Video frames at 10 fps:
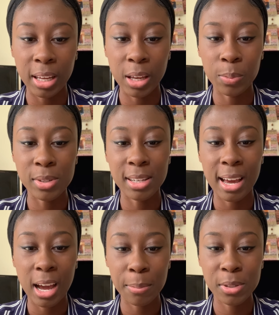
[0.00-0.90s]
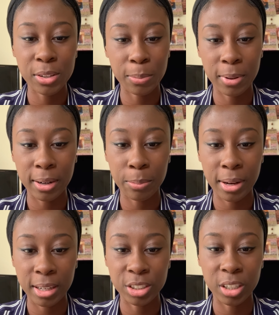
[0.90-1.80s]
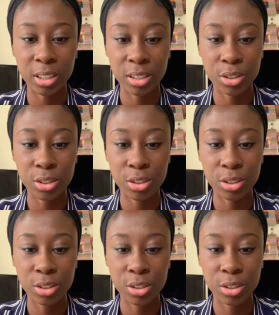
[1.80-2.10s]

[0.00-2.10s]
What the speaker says: it was an absolute pleasure